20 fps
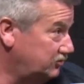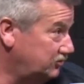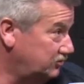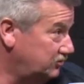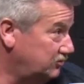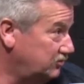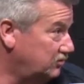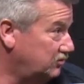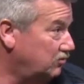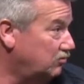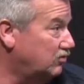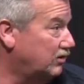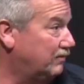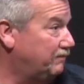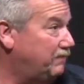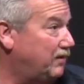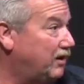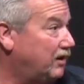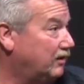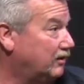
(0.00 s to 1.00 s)
mm-hmm. or a
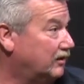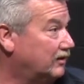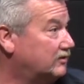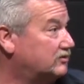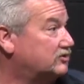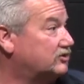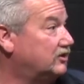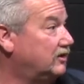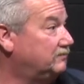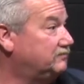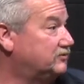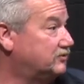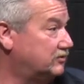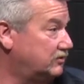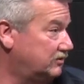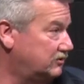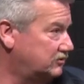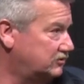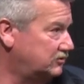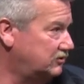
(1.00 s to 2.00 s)
poly substance